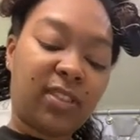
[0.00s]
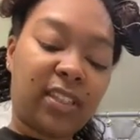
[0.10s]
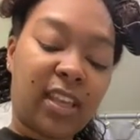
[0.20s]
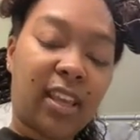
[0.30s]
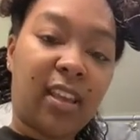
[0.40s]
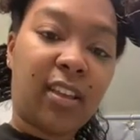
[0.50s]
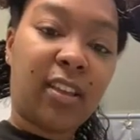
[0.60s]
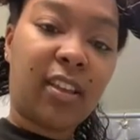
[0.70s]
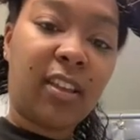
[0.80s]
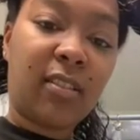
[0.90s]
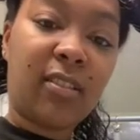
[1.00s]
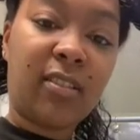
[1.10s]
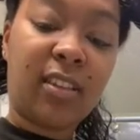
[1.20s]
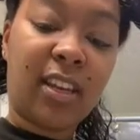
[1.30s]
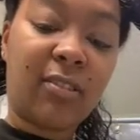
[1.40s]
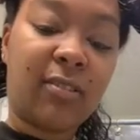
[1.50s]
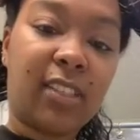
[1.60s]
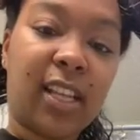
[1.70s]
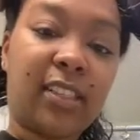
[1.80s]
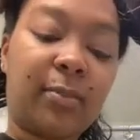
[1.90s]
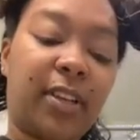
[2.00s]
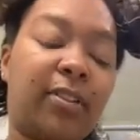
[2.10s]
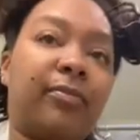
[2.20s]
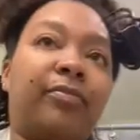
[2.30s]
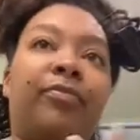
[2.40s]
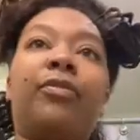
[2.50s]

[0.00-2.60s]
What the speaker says: say, a nickel size amount,